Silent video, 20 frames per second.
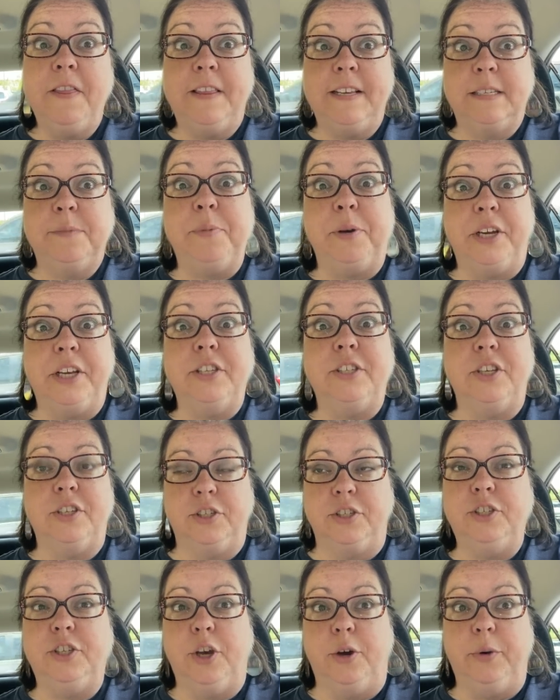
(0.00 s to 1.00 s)
This book is
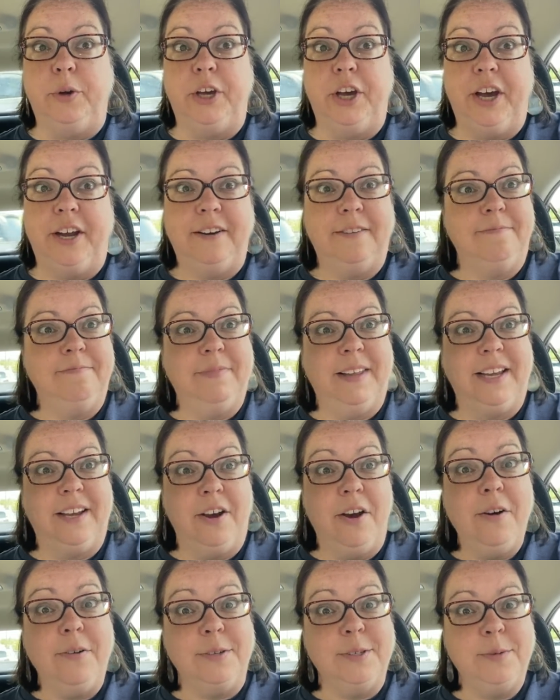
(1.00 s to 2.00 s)
so good. I'm like,
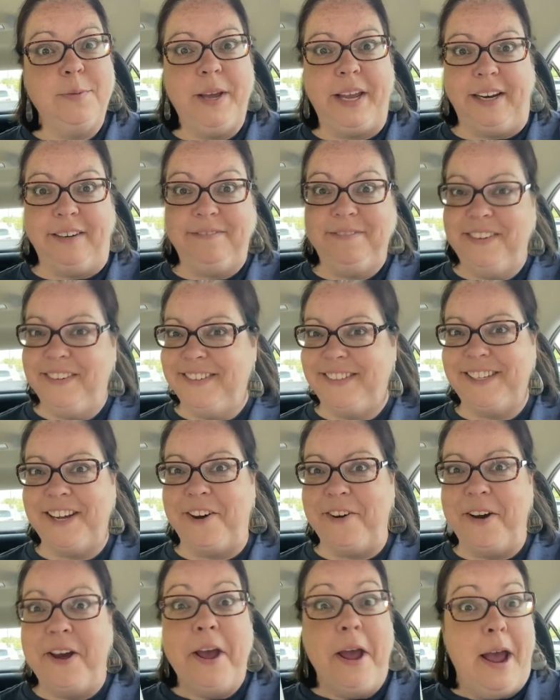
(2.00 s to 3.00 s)
oh, sweet.
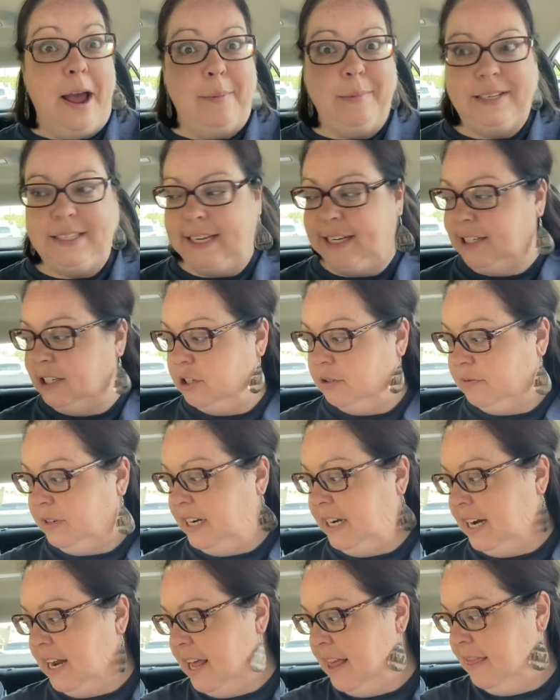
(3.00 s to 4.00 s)
So I'm excited to
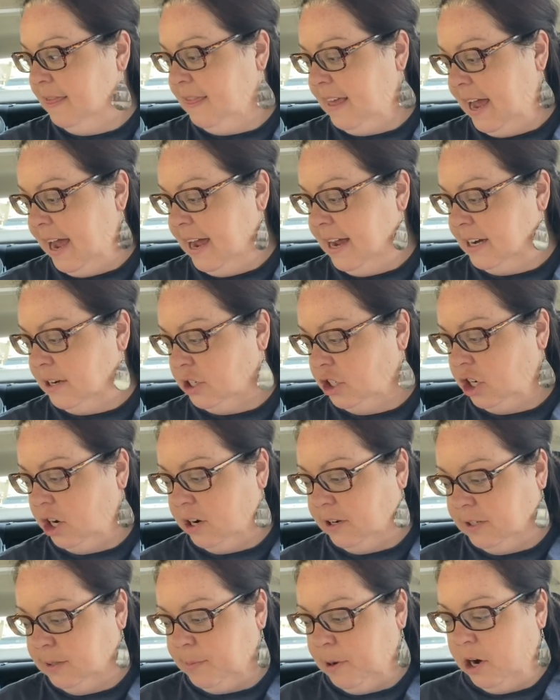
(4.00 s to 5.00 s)
read that,
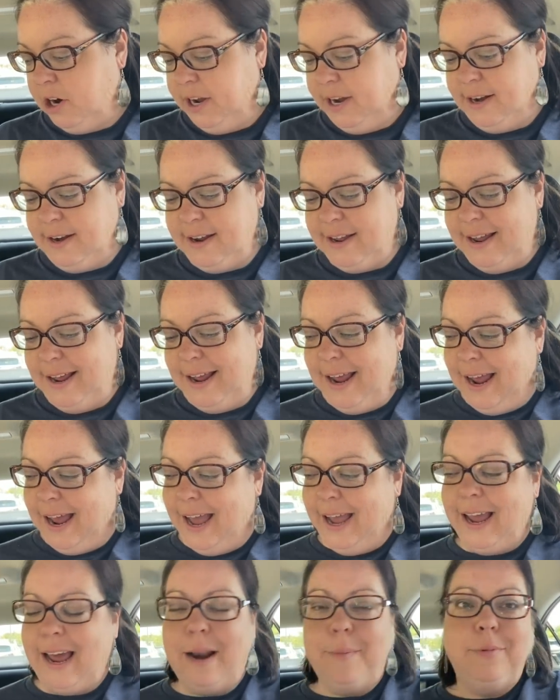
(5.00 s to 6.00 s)
Charles Martin.
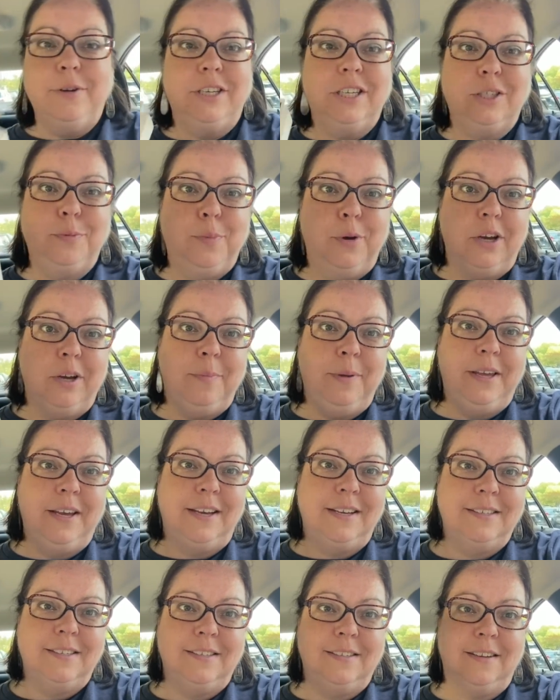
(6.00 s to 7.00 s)
I got a bookish book
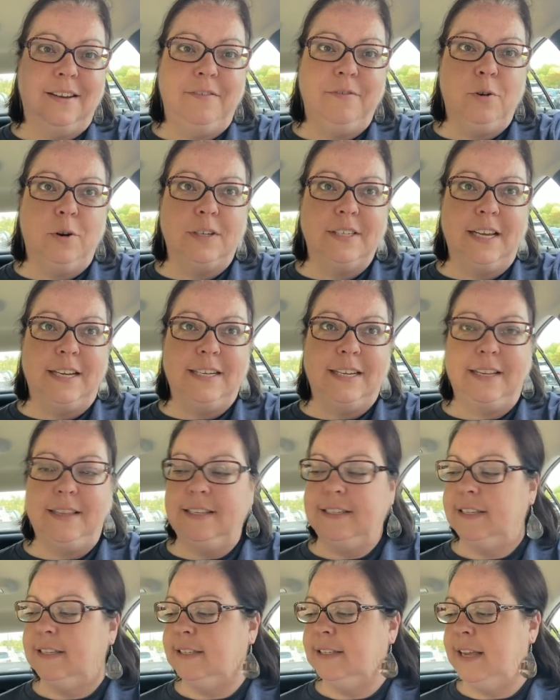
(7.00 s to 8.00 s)
because, of course, I did.
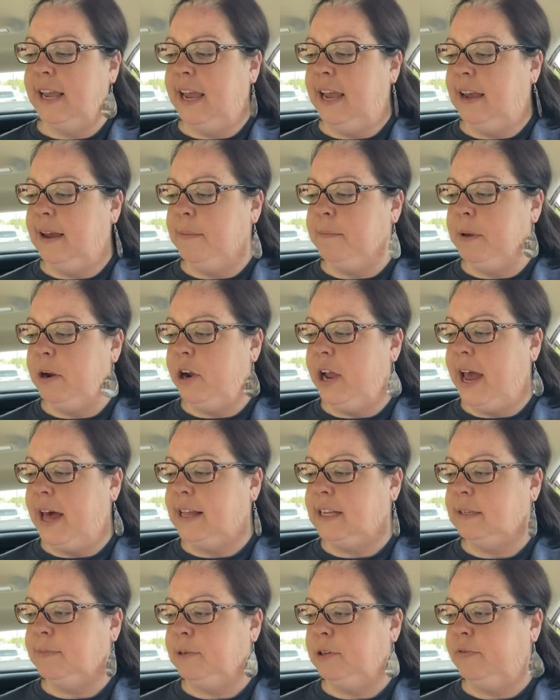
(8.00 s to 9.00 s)
This is Aunt Mary
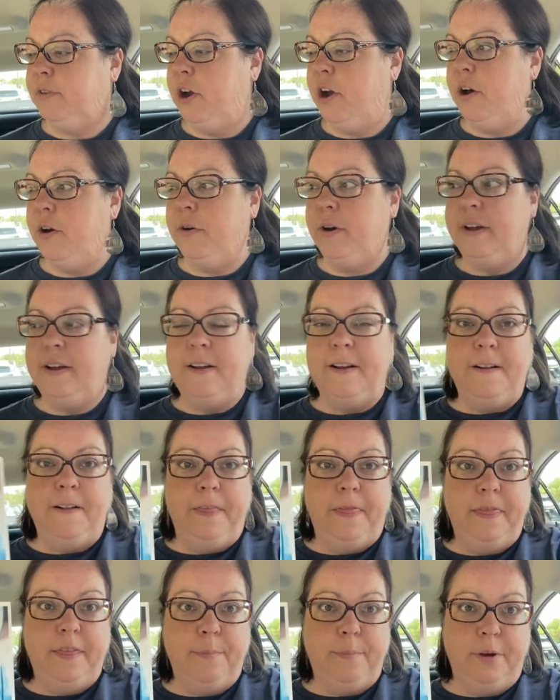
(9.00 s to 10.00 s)
Alice Munro,
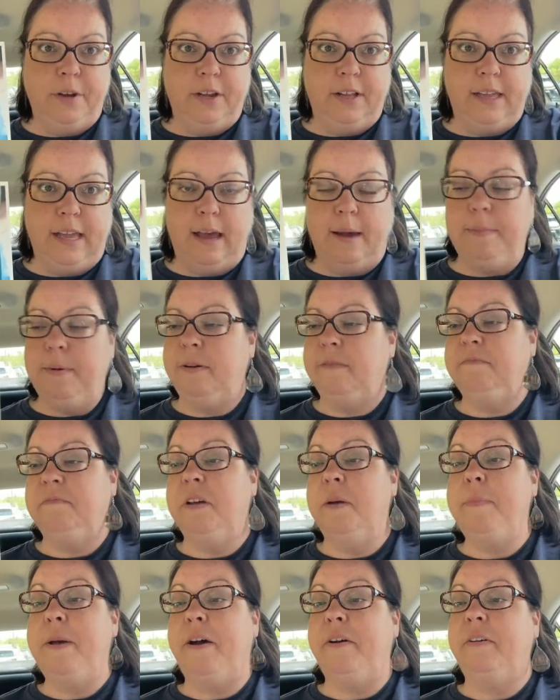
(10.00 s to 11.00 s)
The Book Club,
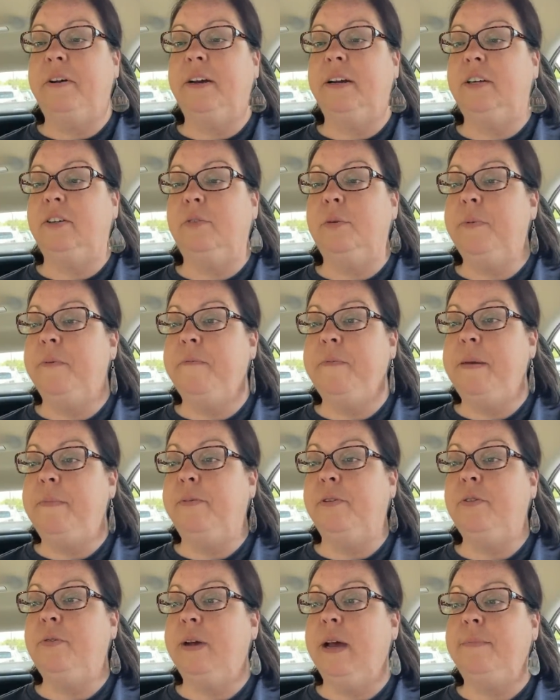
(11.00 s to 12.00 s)
about a group of
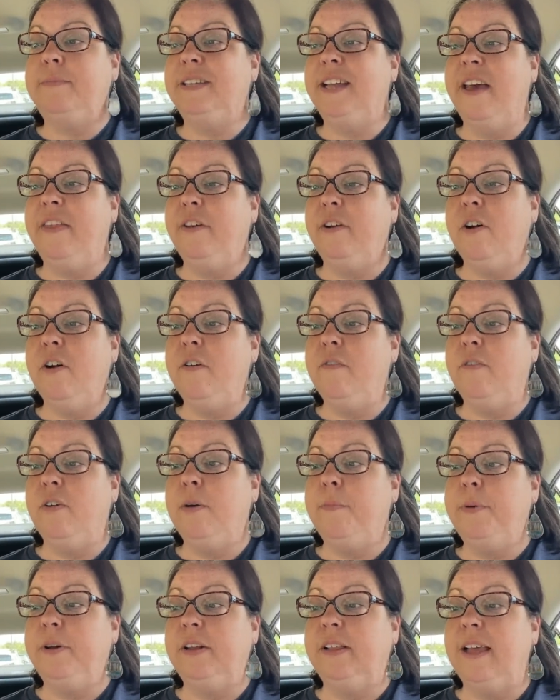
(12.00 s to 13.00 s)
people who come together over
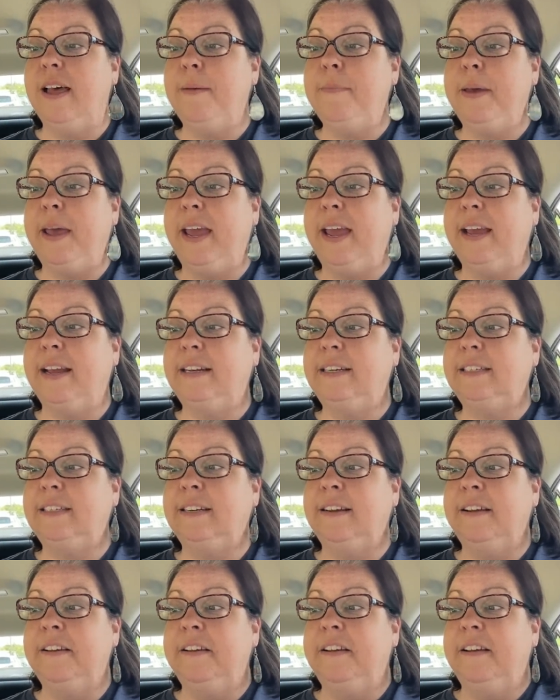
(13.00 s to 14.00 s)
a book club and
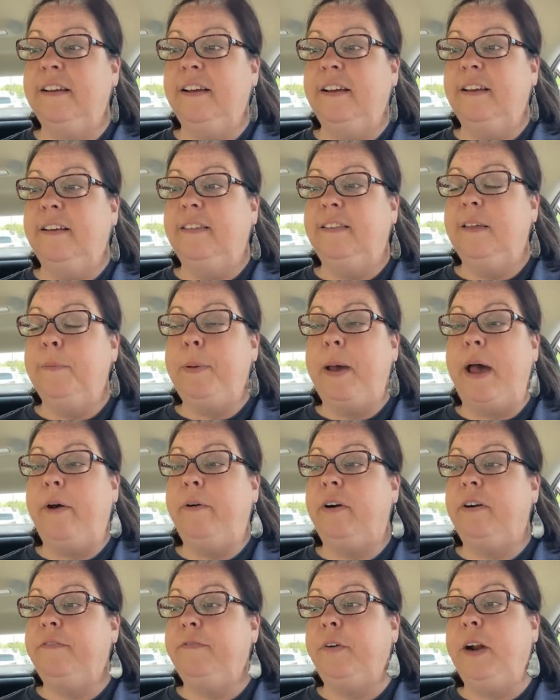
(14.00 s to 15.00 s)
the
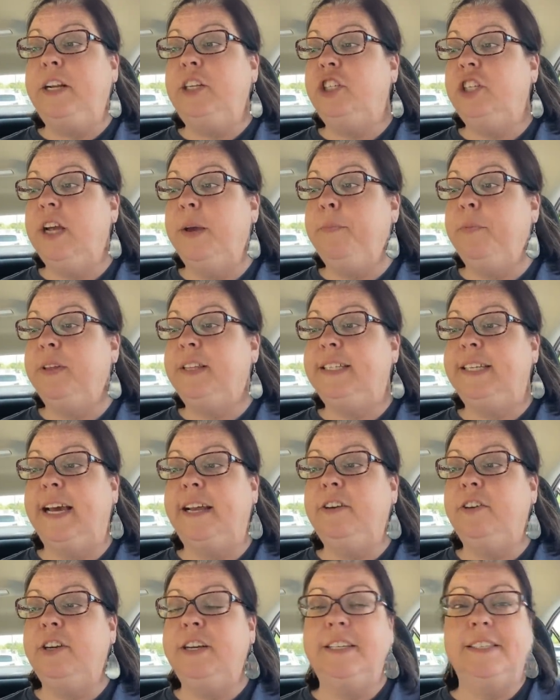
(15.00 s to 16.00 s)
power of friendship with
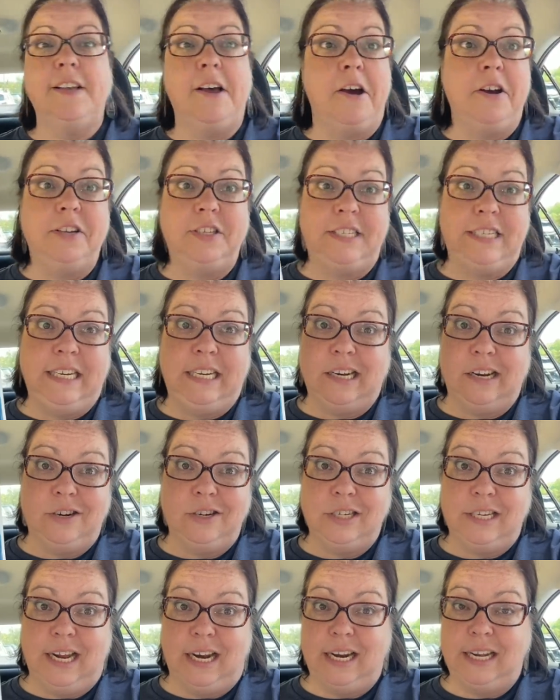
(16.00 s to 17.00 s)
tenderness, honesty, and
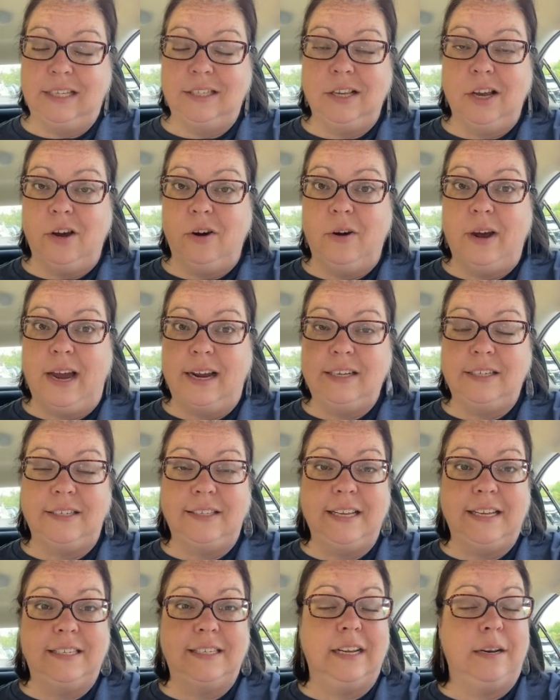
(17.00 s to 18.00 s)
understanding. So I just
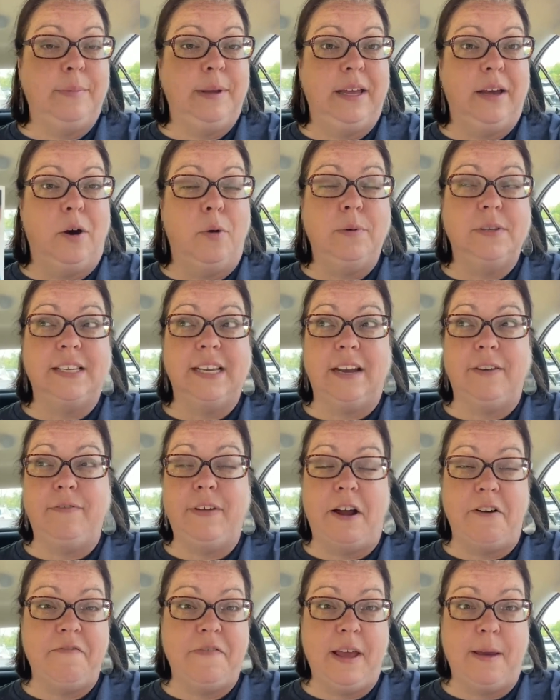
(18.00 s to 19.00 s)
think it's going to be almost like a
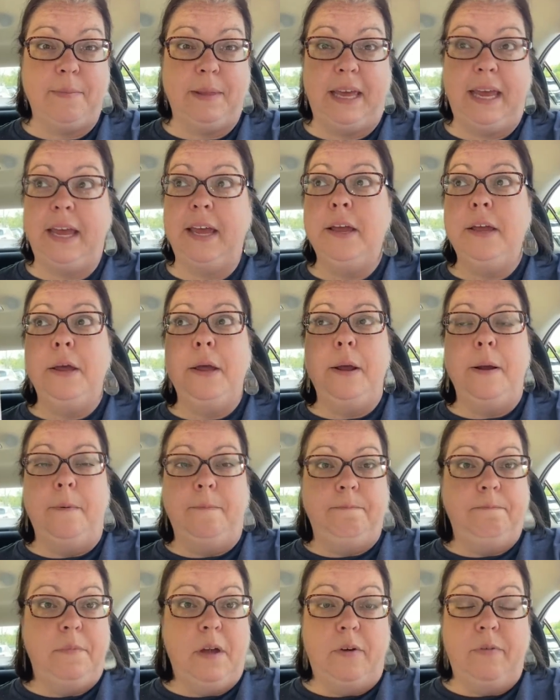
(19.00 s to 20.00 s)
found family
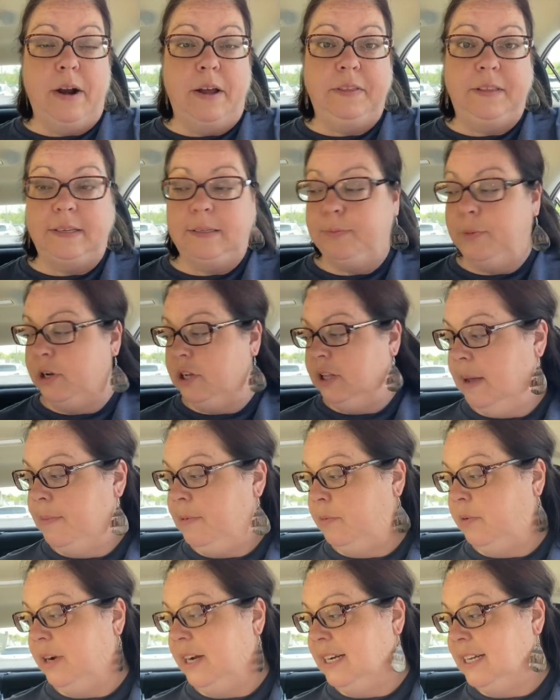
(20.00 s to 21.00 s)
around this book
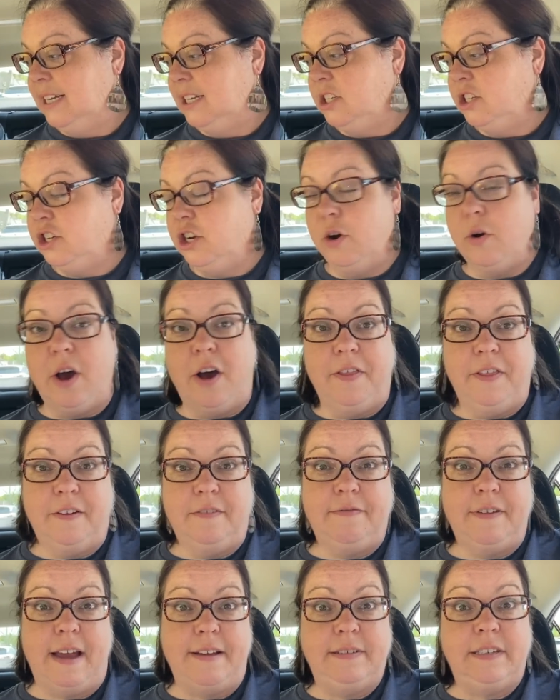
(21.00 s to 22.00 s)
and we're gonna get to know all the
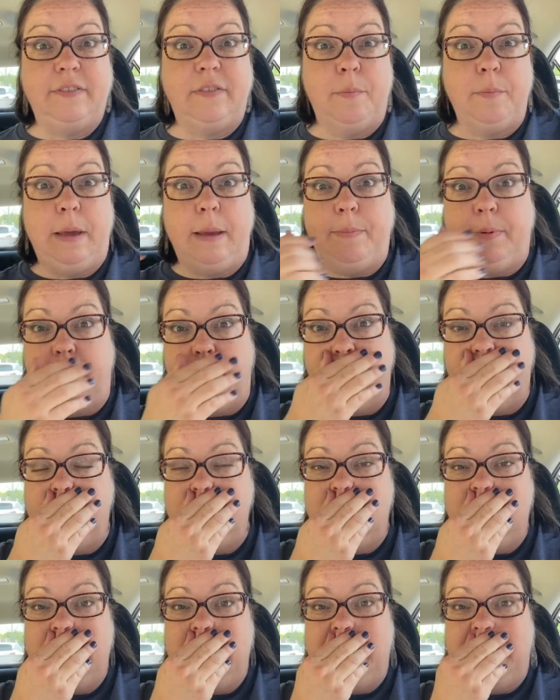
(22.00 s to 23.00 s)
5 different people
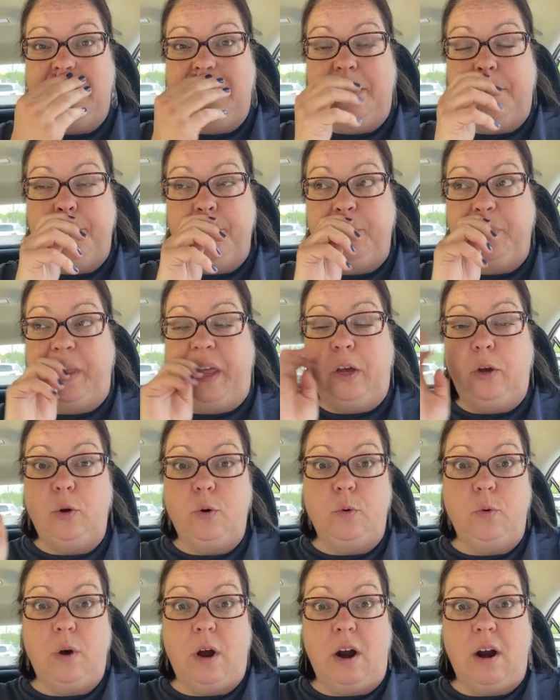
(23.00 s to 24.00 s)

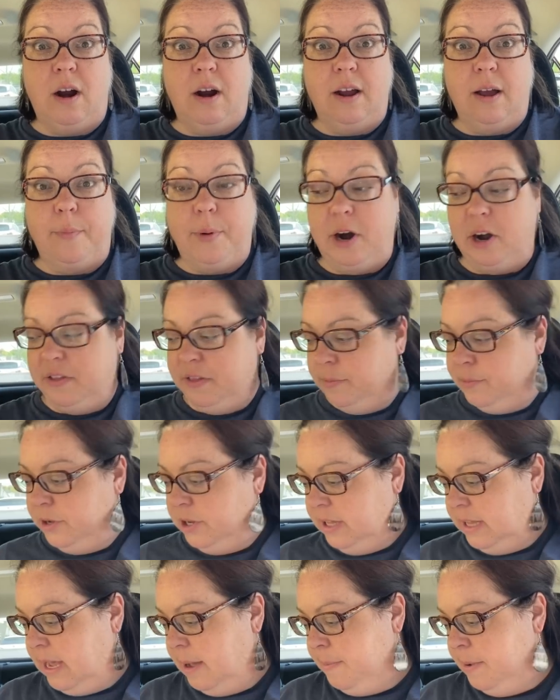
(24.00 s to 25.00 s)
who are a part of the book
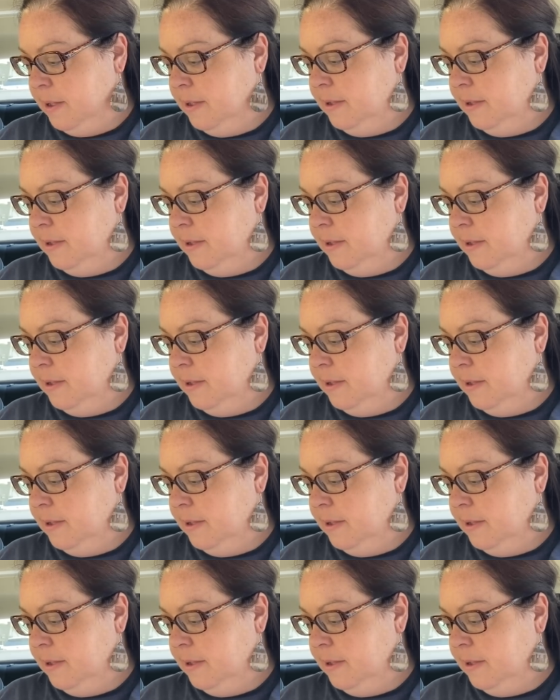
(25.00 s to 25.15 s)
club.